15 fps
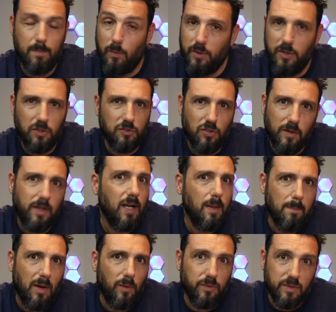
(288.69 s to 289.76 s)
but we're not talking
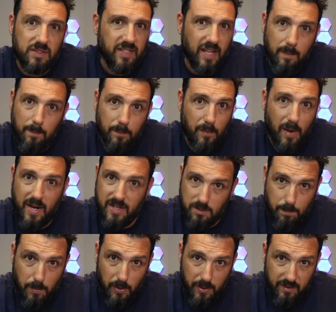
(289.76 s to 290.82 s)
about the same price
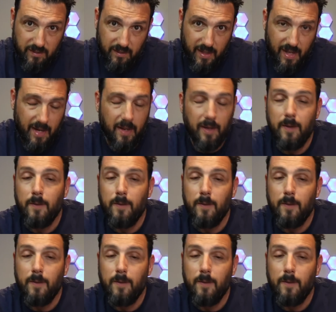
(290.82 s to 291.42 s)
point again.